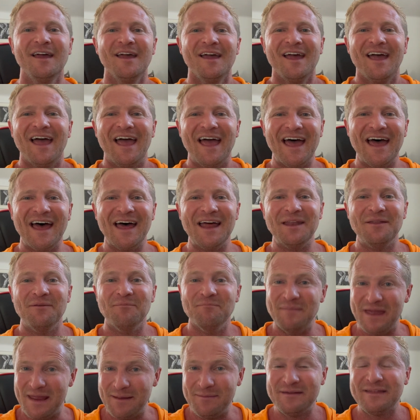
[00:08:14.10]
And
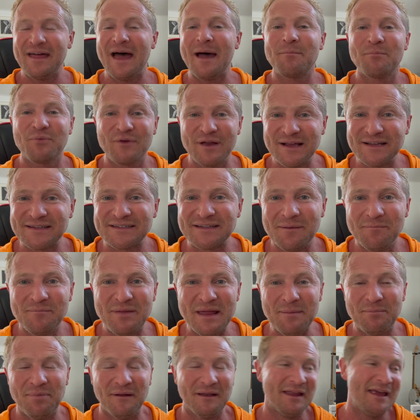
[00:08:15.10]
maybe that brings some
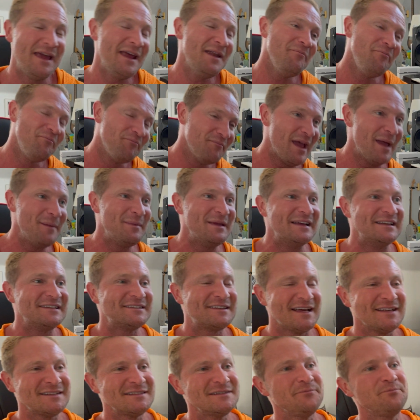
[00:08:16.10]
people in, maybe it
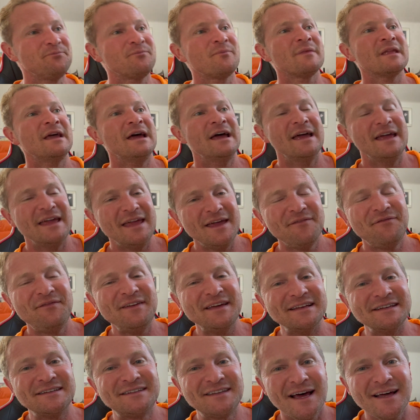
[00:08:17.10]
doesn't. If
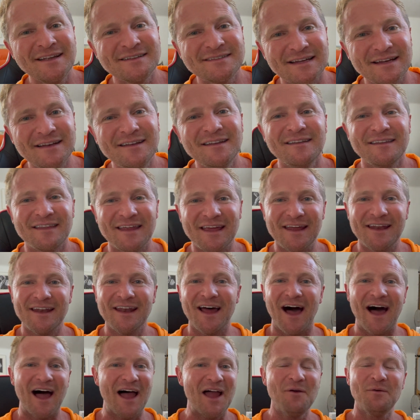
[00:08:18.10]
it doesn't,
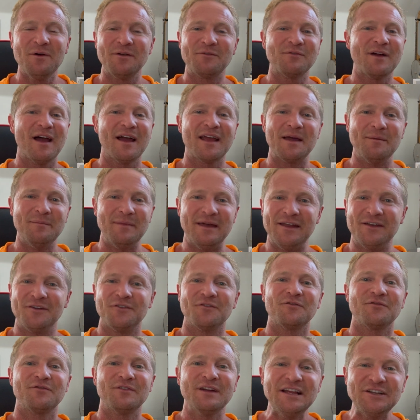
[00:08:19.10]
then I would
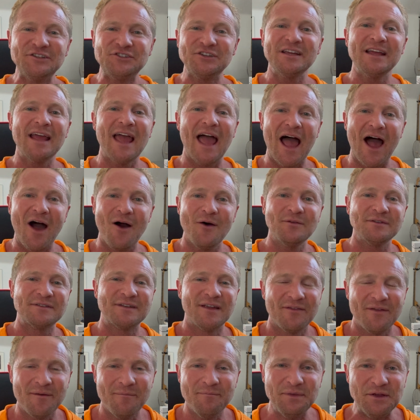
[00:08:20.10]
recommend reaching out
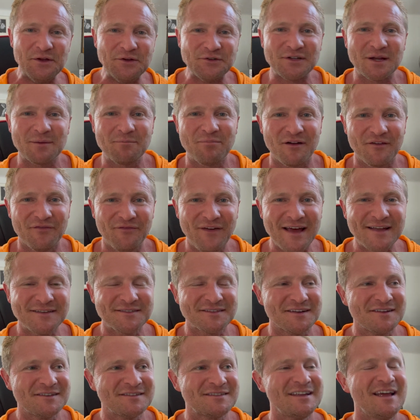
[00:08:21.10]
to the music
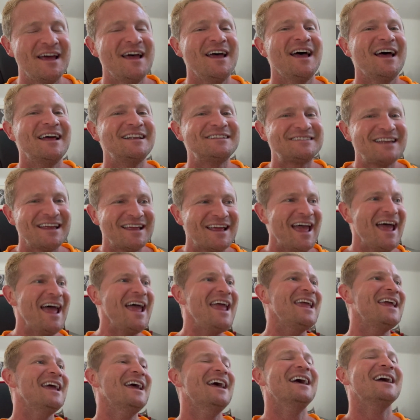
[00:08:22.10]
professors and saying,
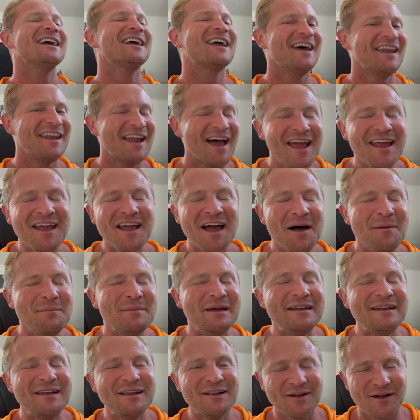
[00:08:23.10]
hey, can I come
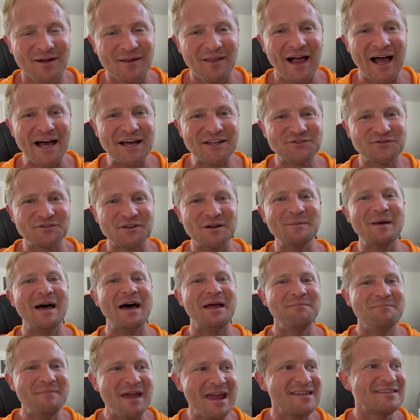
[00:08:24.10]
into your classroom
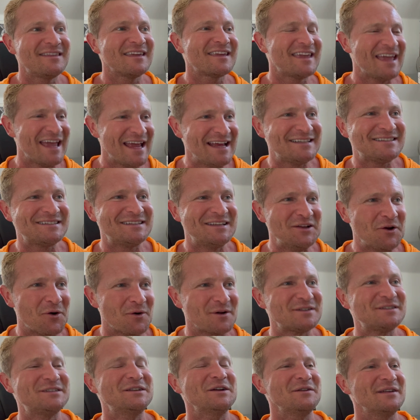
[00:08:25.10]
and make the case to your
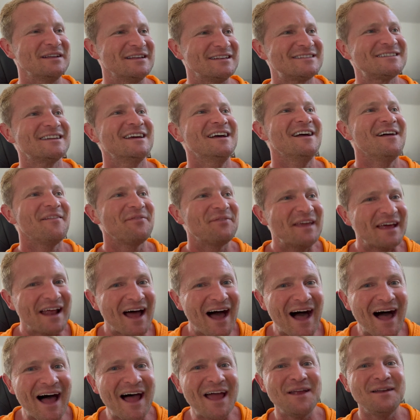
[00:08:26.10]
students that
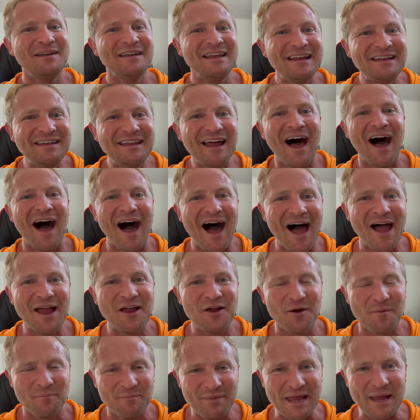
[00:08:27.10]
I need to
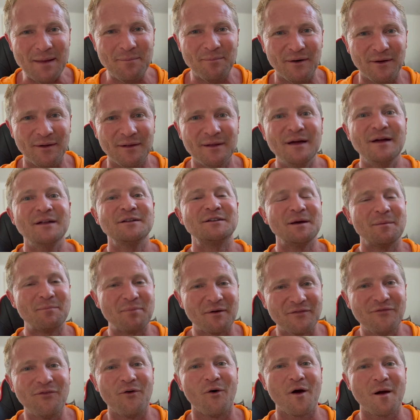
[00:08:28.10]
hire people to
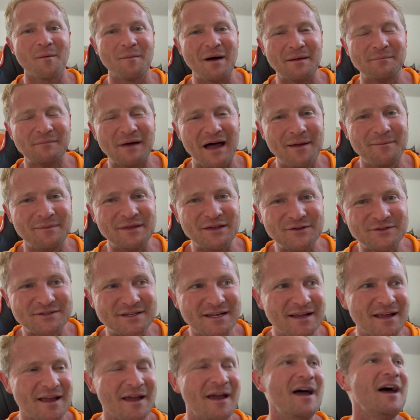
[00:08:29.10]
perform on my
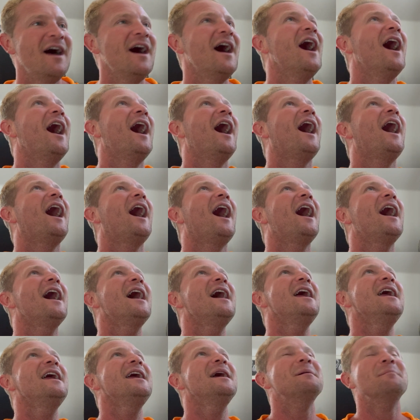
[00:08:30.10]
music?
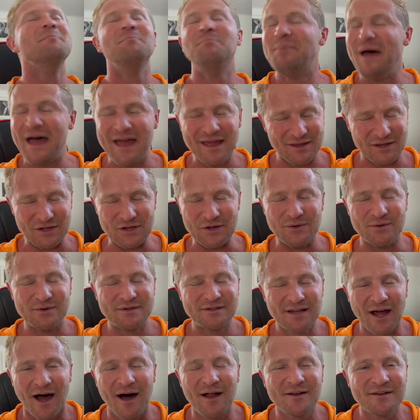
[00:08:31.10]
I bet you
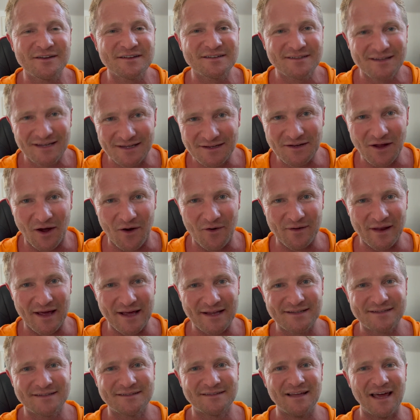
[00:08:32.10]
dollars to
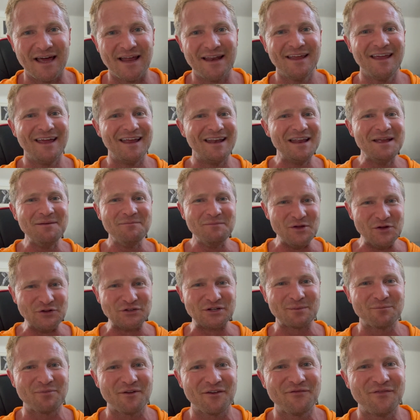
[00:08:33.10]
donuts that any
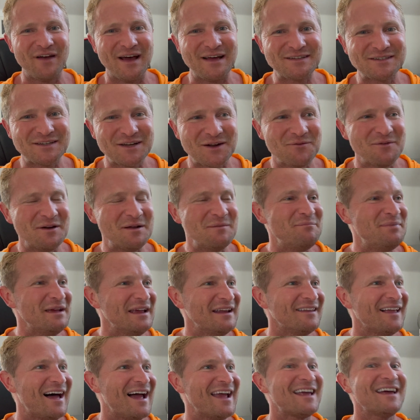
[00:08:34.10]
music professor would be
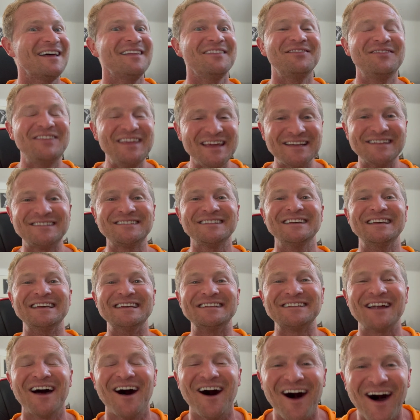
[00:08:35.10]
like, this
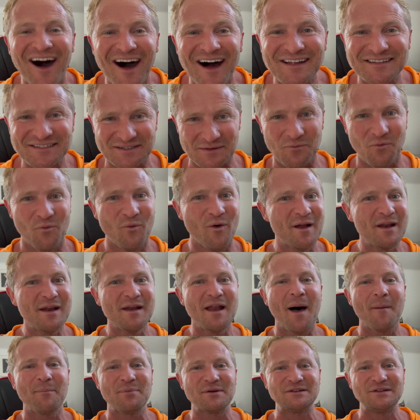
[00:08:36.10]
is awesome. What an
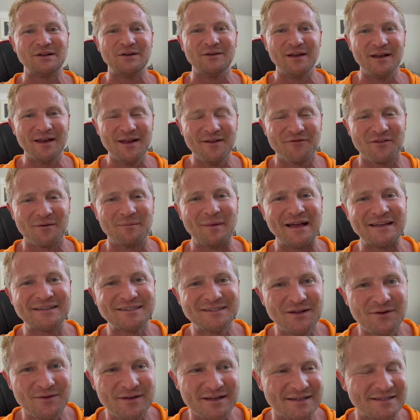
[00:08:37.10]
opportunity for my
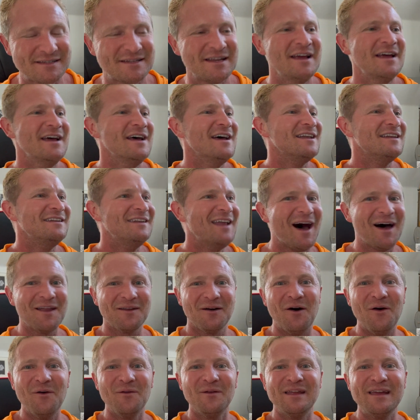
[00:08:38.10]
students. Not
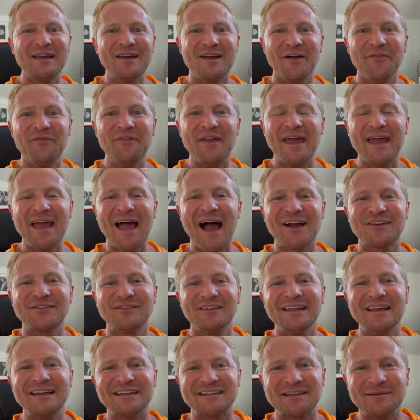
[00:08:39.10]
only could they
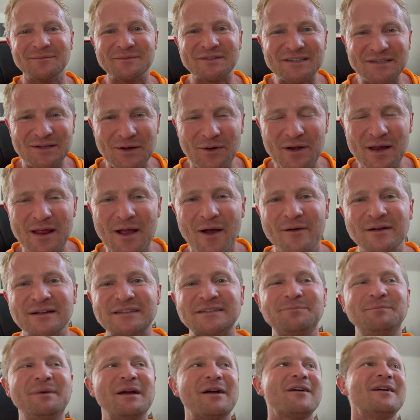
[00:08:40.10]
actually get some studio
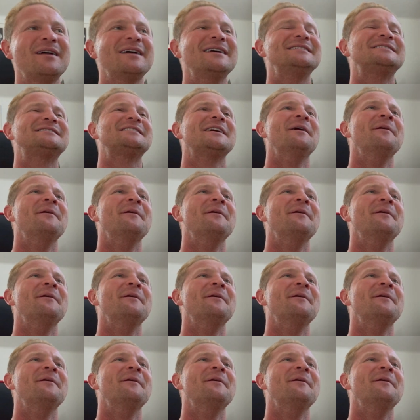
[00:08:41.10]
experience,